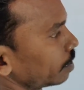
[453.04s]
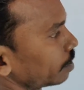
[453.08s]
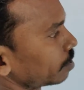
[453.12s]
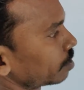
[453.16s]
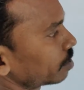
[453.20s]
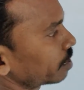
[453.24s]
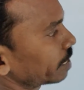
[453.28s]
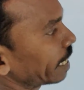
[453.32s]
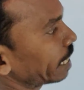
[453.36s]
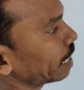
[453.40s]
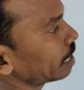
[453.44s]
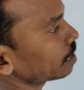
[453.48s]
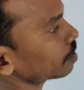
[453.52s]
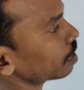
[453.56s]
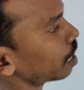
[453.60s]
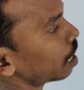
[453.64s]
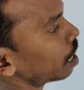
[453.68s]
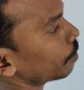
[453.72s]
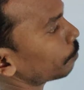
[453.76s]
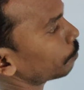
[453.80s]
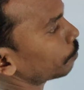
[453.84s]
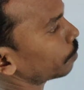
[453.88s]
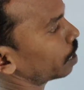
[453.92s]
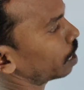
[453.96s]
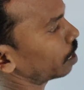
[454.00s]
stays
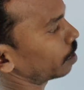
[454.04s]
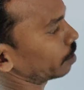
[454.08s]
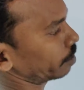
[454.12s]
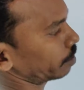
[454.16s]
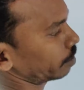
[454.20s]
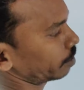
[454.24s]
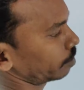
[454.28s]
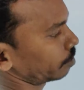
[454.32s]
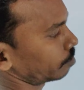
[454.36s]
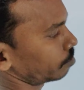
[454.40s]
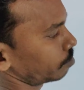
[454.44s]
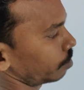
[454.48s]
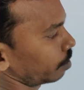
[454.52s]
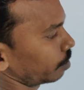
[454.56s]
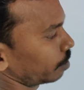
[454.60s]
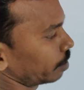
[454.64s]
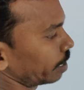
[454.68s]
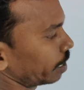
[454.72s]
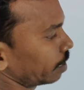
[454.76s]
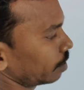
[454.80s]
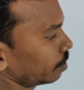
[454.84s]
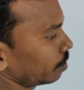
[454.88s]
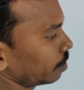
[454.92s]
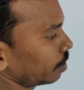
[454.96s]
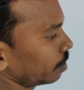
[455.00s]
apart,
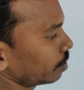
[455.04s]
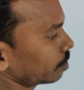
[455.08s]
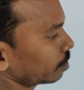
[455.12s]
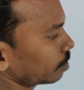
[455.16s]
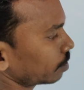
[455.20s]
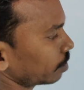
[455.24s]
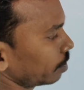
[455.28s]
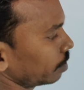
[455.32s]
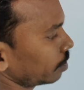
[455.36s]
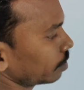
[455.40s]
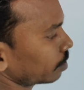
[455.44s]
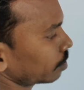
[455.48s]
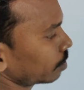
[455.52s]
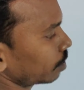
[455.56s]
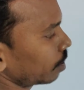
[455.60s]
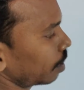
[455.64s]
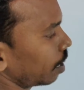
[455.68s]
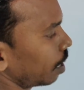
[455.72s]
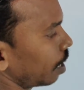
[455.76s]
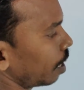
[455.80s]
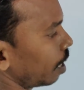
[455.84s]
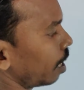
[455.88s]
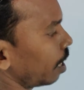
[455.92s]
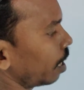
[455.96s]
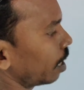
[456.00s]
then this is
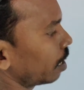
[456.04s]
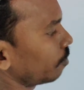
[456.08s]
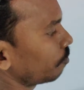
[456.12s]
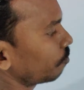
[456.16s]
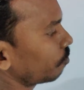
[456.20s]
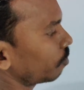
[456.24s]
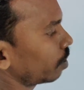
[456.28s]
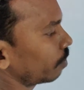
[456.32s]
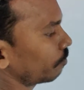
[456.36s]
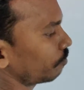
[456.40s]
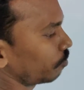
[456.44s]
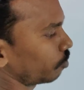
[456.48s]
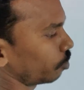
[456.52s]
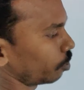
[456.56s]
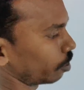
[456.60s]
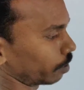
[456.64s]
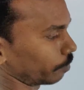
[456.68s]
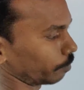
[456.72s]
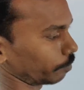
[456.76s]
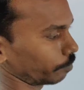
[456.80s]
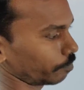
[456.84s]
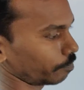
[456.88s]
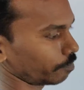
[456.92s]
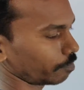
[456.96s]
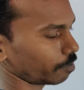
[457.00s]
alpha
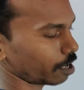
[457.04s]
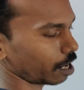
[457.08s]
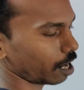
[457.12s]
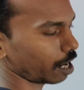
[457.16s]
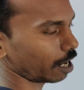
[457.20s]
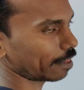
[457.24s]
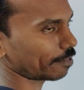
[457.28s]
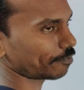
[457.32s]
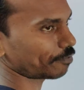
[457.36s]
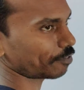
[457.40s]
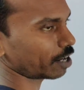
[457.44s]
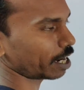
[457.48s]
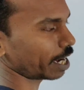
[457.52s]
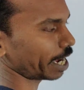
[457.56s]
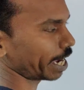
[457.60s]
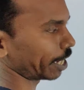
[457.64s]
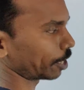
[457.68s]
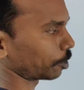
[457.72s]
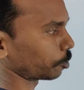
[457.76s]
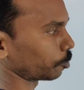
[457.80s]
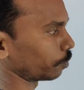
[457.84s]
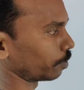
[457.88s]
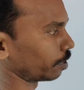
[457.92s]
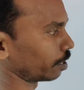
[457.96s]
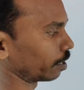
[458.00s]
form, alpha
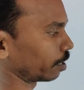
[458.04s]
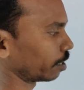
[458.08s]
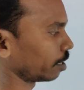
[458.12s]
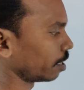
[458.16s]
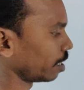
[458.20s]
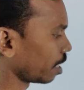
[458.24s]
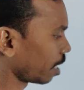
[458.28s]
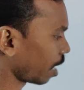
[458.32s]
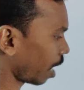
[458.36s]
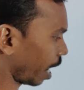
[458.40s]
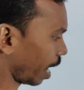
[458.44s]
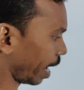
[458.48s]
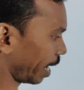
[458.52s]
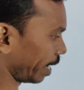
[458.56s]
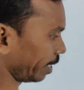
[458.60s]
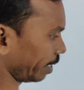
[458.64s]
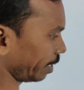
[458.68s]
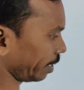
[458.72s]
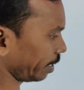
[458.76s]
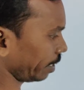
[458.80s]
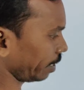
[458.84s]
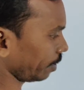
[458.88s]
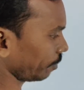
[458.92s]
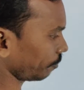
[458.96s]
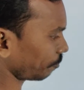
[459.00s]
anomer.
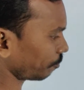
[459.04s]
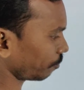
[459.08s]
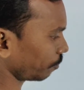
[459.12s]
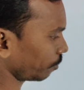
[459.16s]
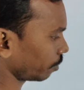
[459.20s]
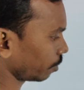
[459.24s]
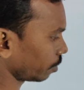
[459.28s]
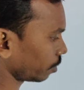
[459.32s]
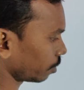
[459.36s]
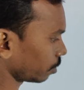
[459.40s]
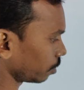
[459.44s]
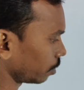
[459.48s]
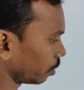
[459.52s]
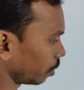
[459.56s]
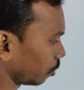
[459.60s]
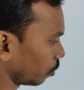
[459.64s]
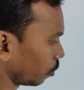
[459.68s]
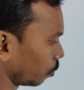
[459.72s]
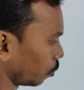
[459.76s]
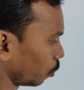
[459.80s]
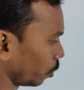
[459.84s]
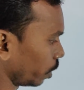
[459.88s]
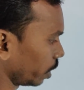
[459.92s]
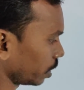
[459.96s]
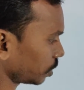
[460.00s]
And if the
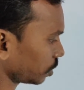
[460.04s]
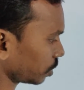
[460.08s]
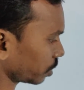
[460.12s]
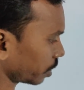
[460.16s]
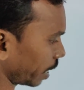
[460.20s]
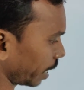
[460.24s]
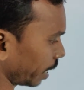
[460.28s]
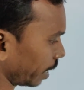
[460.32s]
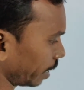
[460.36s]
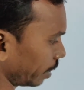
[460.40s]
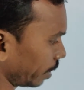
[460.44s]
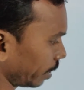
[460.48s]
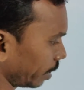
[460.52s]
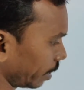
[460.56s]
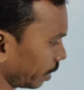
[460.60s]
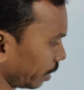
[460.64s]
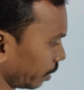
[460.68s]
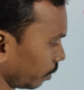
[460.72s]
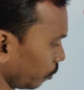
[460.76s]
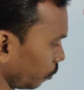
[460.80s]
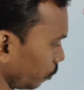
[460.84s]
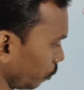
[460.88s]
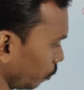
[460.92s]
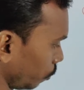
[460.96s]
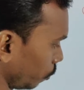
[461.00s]
OH and
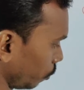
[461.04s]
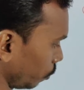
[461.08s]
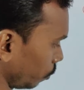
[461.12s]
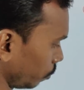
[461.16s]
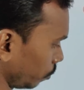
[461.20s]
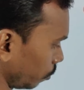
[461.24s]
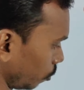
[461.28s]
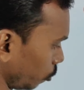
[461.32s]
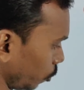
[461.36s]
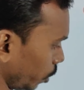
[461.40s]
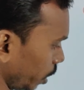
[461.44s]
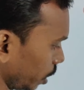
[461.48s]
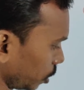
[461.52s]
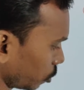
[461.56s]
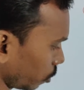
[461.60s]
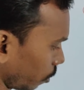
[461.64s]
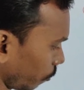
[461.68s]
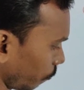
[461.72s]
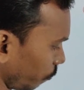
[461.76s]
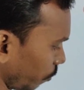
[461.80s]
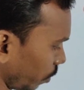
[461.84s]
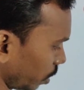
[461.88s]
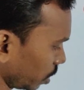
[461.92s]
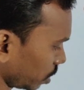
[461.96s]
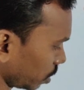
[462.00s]
OH
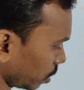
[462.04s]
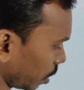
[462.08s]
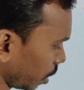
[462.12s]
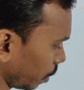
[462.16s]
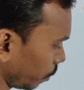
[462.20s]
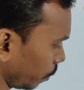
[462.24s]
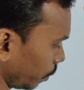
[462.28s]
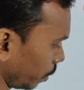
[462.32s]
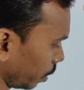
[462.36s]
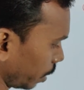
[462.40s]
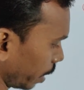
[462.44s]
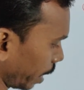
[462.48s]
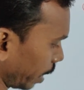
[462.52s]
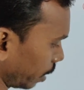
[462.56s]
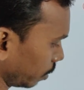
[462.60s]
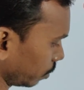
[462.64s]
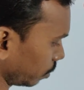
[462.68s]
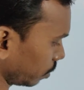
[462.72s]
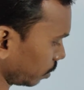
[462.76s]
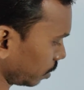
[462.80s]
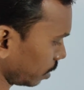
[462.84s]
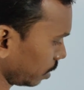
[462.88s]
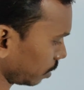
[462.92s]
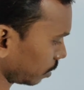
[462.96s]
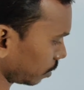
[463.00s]
of first carbon and
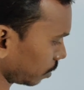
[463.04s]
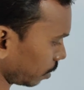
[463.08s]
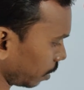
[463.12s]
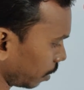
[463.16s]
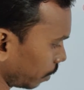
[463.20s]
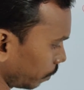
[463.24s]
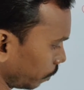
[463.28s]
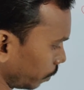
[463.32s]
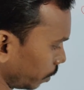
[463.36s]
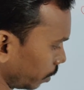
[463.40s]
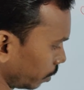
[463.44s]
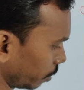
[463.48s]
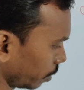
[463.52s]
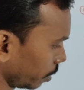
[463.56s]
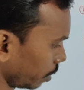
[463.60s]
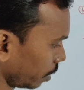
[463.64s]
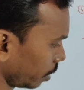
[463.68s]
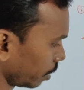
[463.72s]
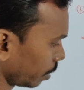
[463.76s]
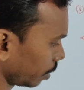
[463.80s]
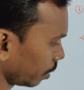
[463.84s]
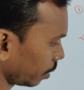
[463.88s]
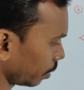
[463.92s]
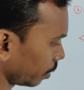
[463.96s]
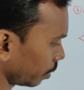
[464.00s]
the 6th carbon
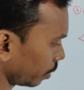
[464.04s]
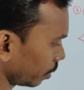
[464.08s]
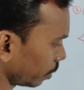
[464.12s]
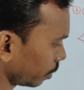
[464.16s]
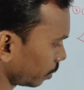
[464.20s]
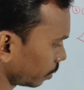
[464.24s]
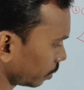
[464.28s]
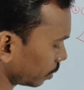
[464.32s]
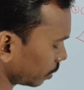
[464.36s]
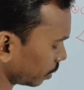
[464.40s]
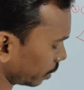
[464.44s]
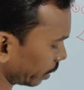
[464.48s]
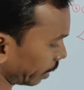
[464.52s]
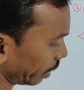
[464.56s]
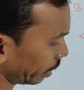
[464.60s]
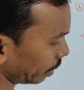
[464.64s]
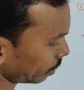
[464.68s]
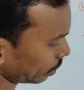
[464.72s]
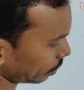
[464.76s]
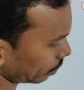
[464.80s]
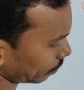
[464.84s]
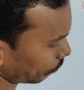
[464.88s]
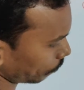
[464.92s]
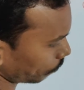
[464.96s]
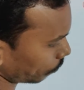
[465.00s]

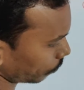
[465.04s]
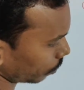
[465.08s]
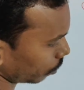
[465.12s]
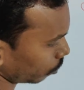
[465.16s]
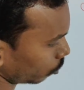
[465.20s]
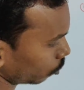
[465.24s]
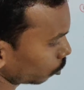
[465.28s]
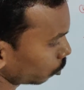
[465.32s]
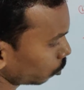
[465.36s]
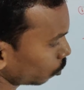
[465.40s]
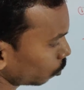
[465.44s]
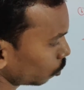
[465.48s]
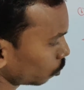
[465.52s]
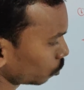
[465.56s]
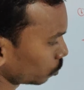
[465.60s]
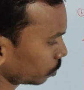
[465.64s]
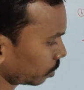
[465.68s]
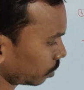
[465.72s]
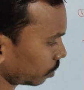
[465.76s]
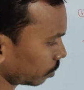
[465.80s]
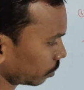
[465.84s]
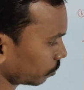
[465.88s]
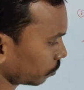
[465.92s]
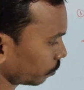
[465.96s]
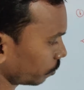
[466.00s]
stays
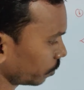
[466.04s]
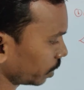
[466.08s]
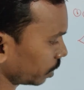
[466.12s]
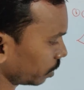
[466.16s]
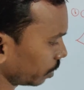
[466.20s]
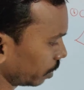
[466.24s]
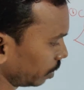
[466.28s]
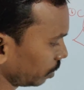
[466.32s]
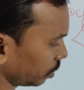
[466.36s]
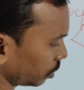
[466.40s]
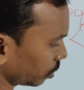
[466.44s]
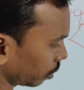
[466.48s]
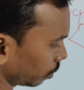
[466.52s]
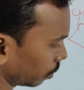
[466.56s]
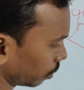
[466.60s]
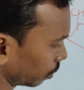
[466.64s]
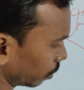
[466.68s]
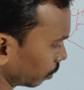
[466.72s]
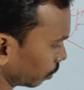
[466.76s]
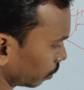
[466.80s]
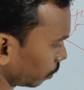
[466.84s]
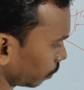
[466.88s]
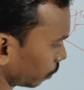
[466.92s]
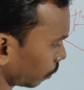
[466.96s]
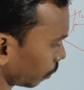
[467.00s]
close with each
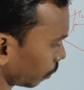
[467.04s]
other,